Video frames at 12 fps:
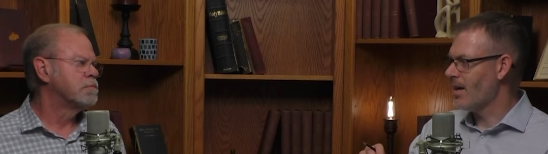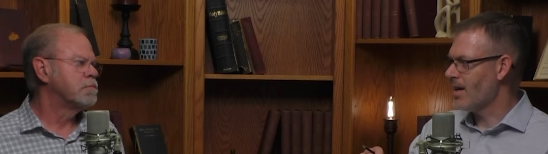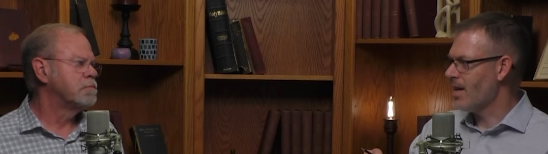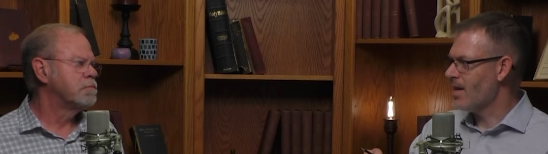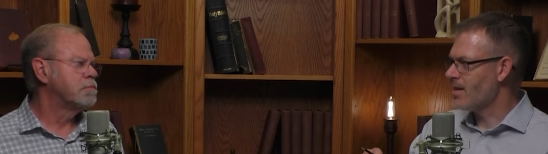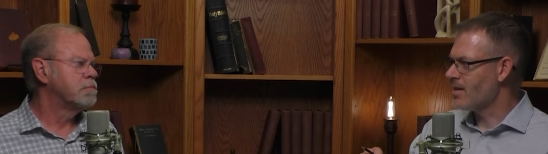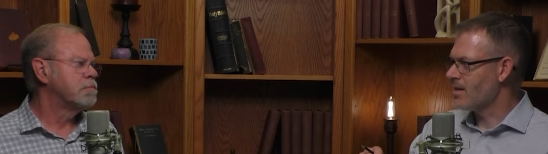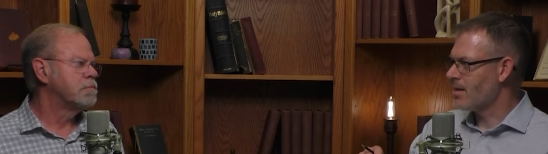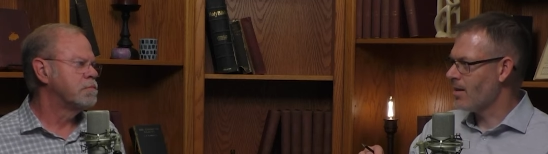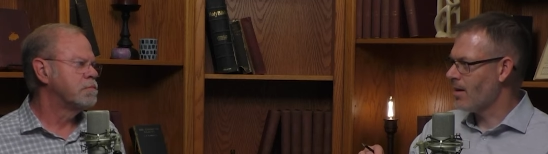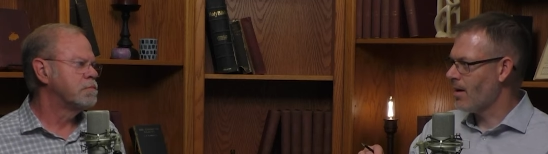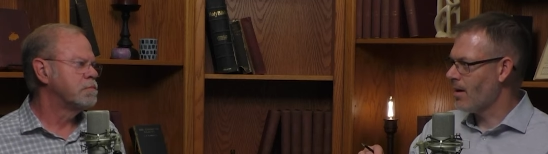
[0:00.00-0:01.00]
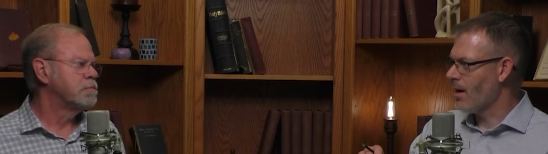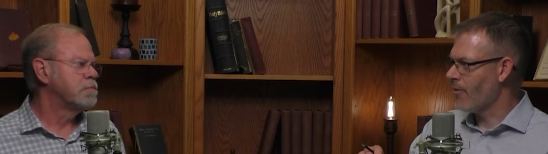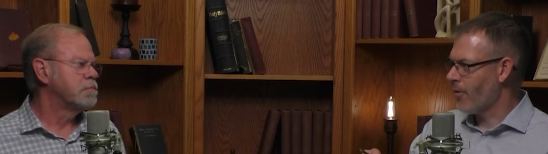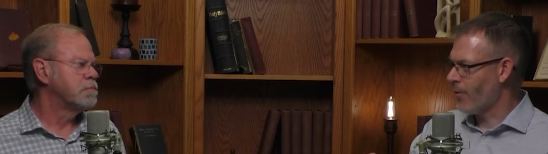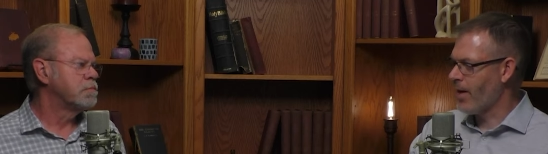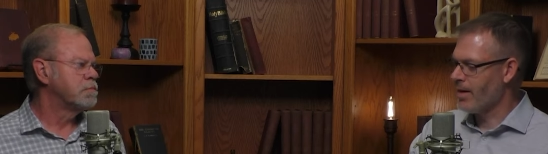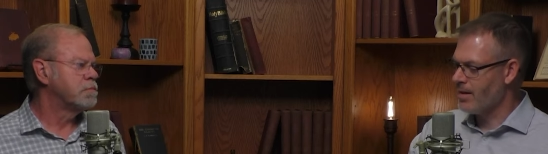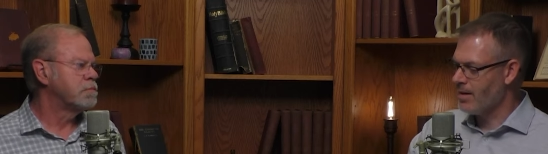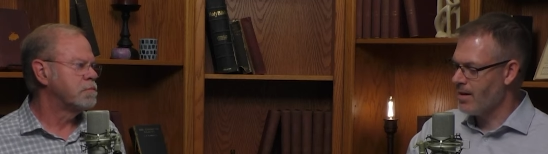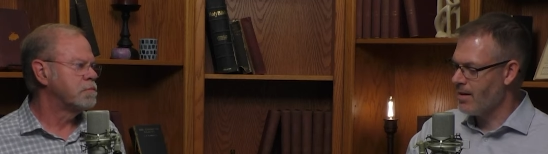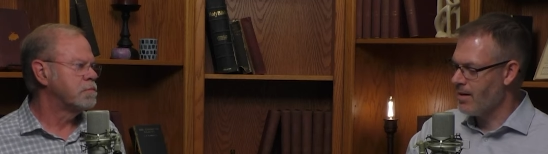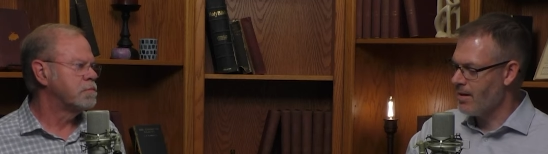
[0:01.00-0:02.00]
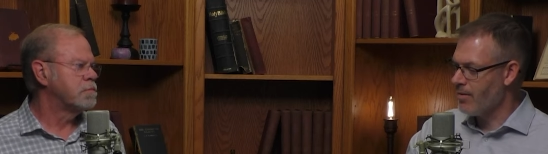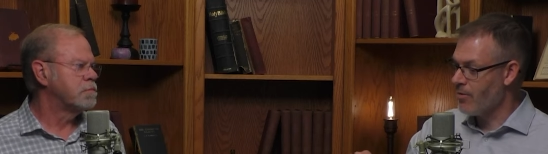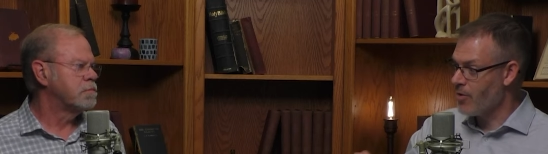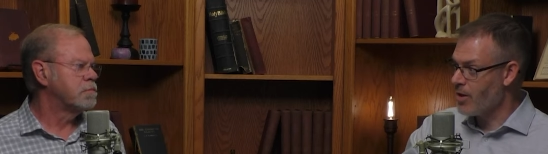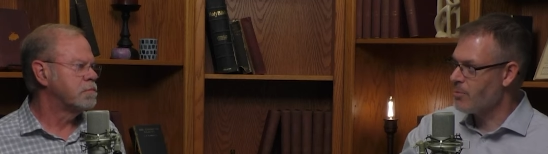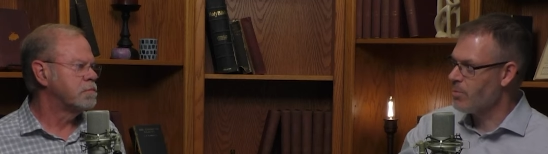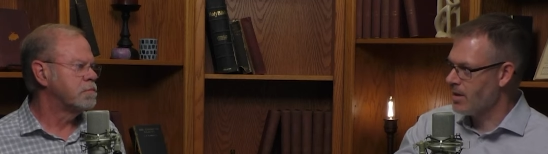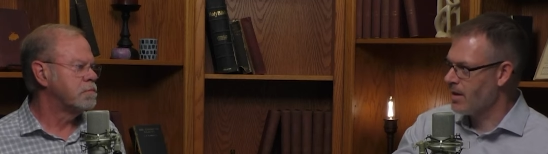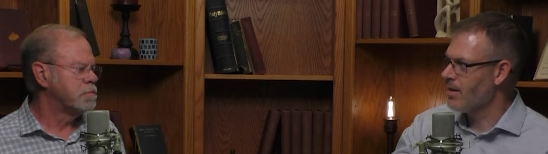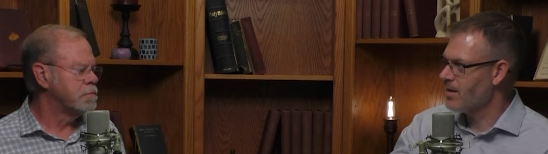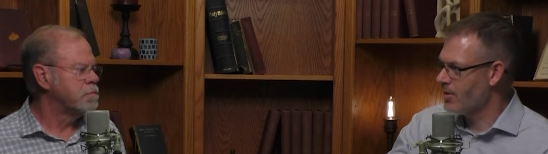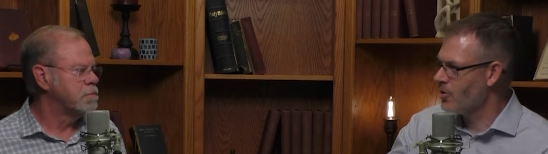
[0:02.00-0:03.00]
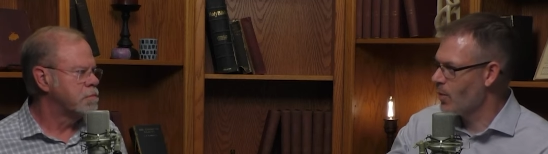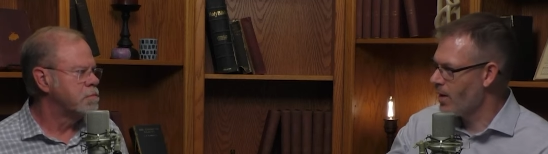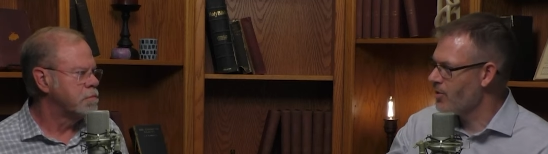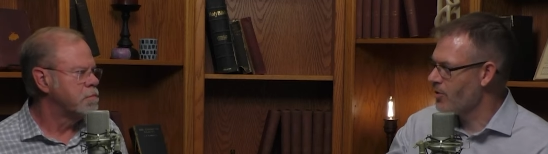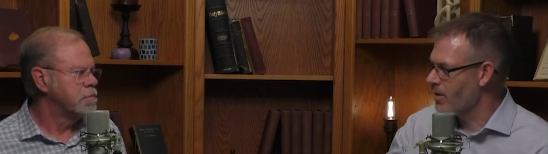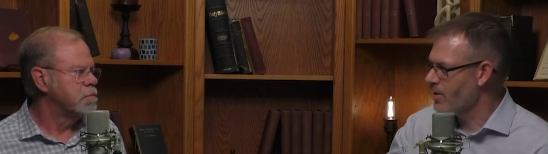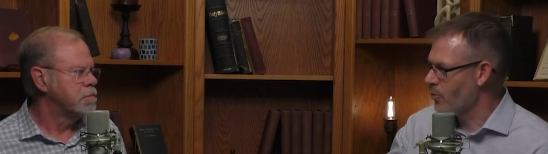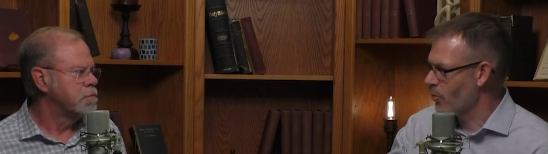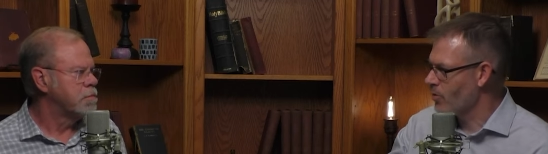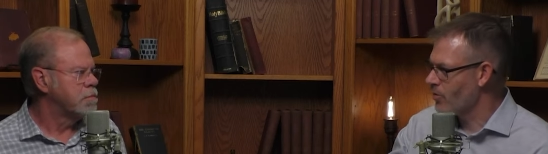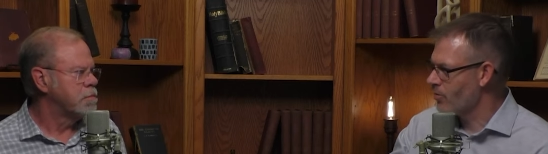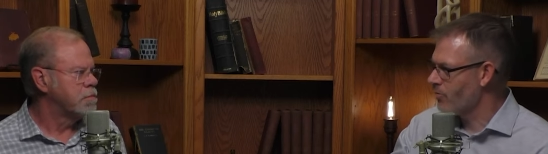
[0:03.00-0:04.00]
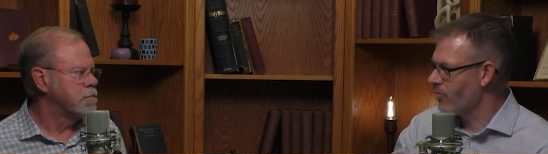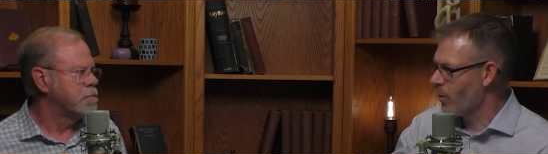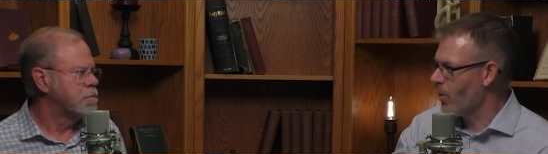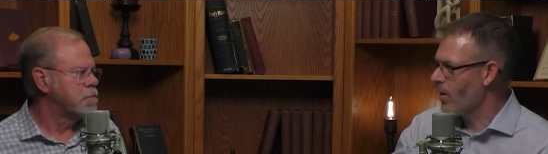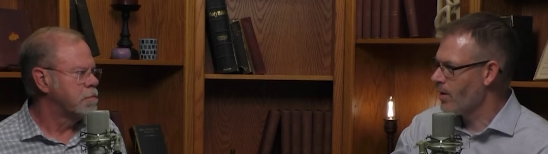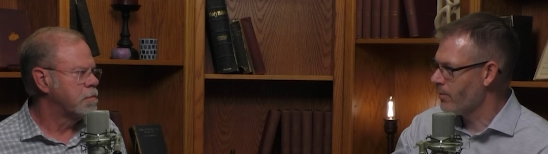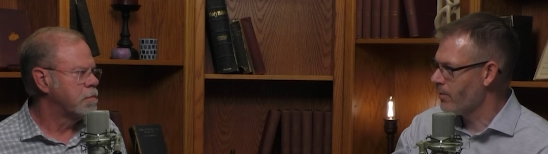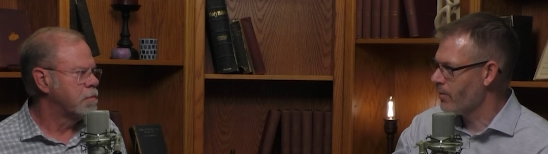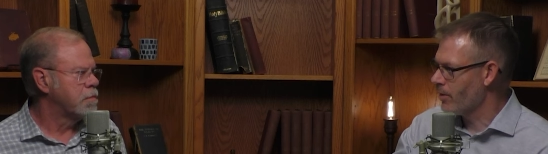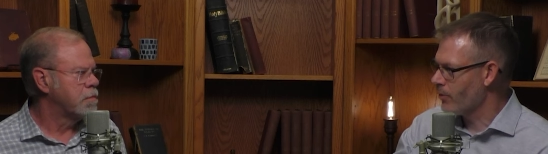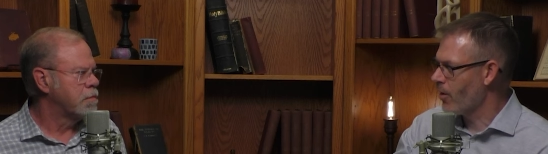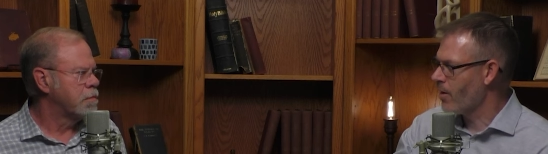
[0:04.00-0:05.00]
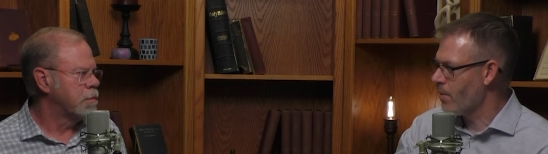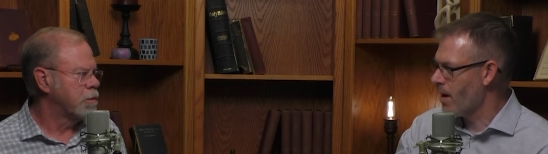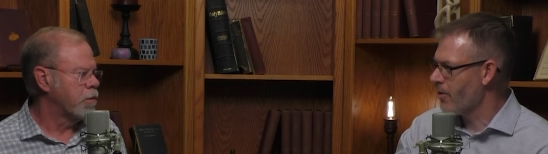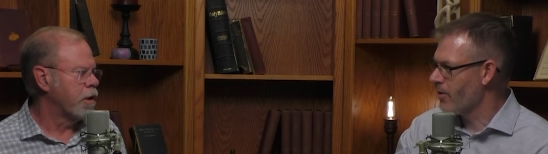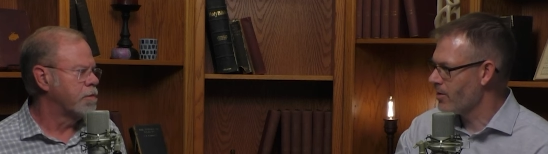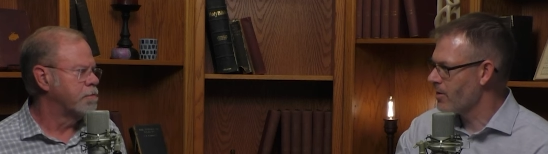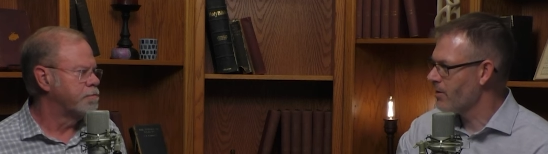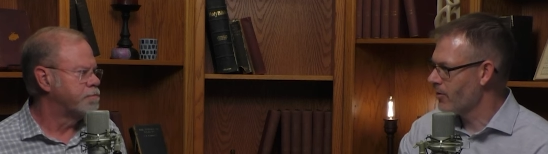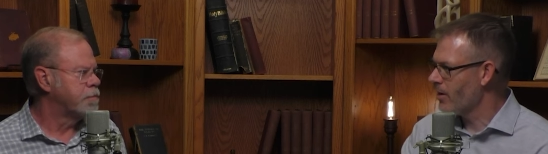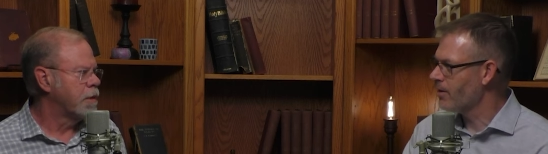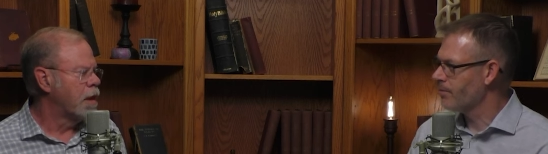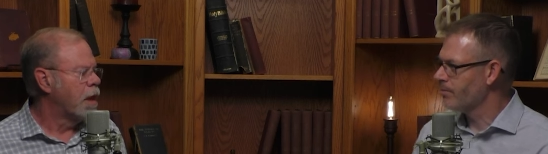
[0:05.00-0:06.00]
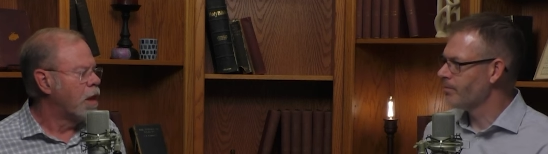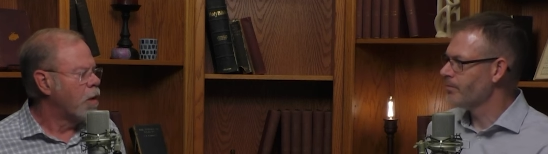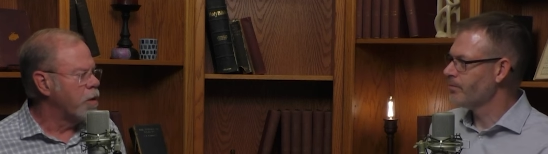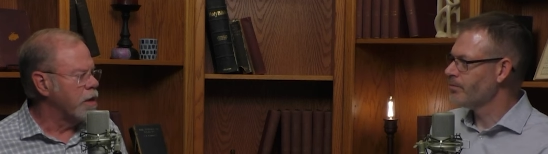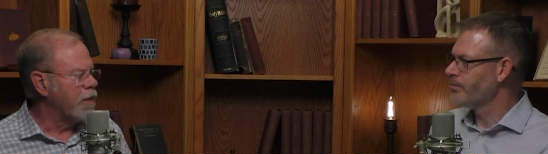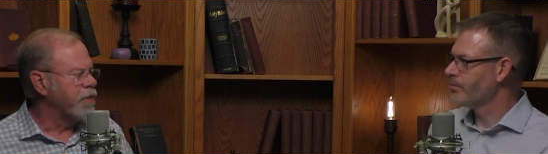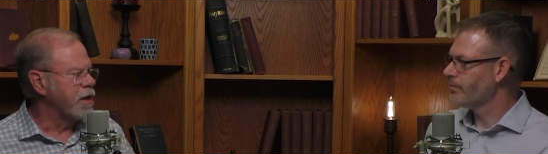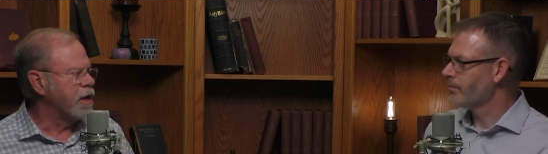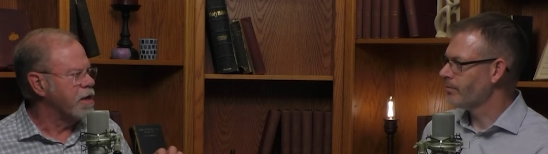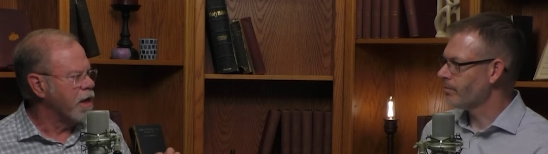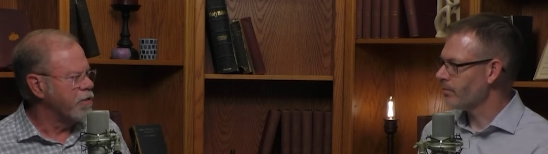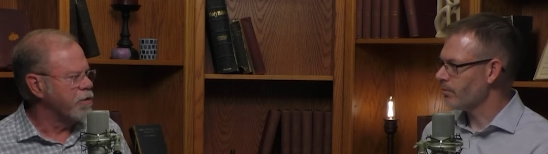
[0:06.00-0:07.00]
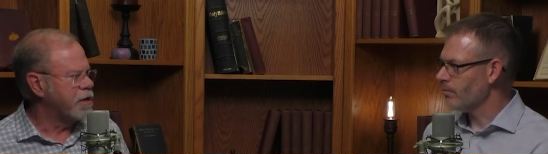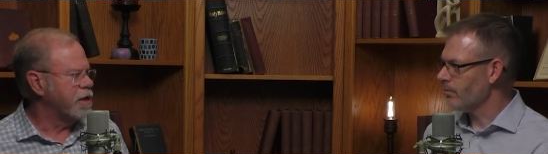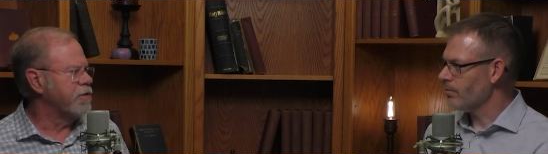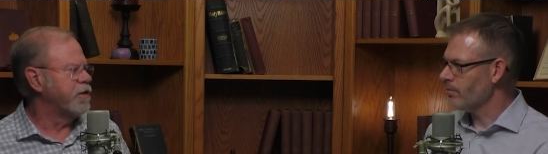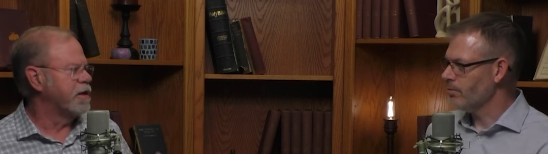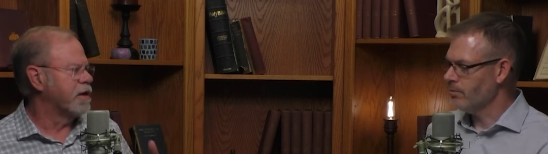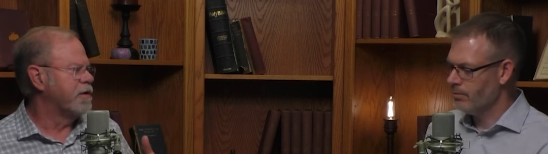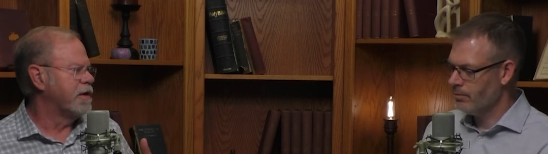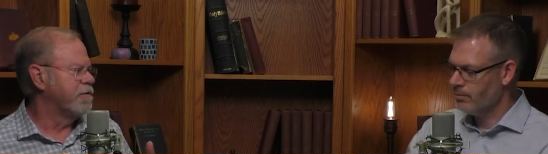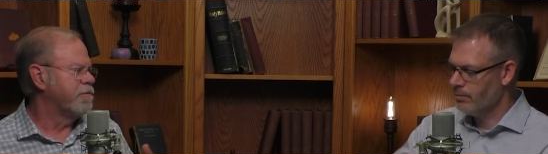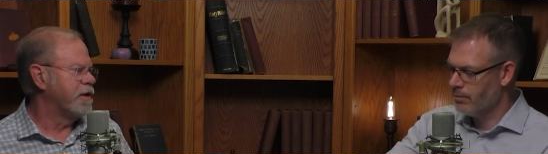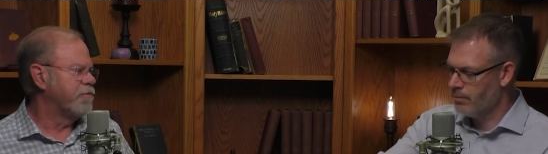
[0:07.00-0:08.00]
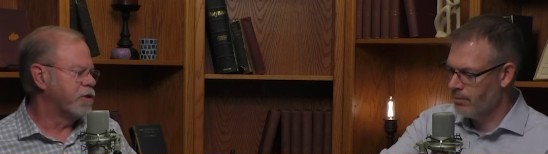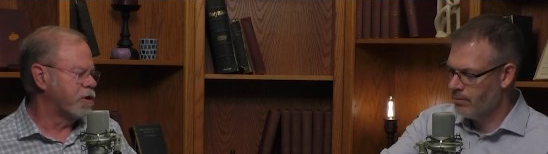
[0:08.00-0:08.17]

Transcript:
Speaker 1: needs are reflected in this particular situation is what's required of, of great parents.
Speaker 2: Right. right. Well, I think another key thing, if, if the